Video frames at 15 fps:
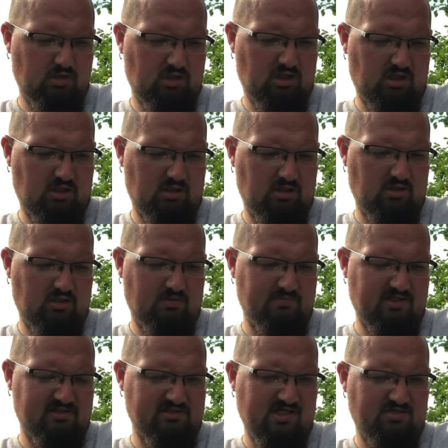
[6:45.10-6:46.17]
Uh, I'm
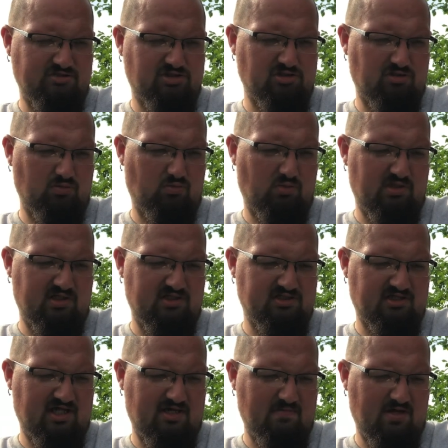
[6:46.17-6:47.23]
not exactly sure when this
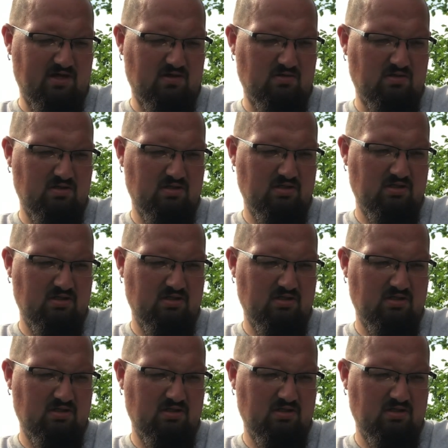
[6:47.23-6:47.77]
came out.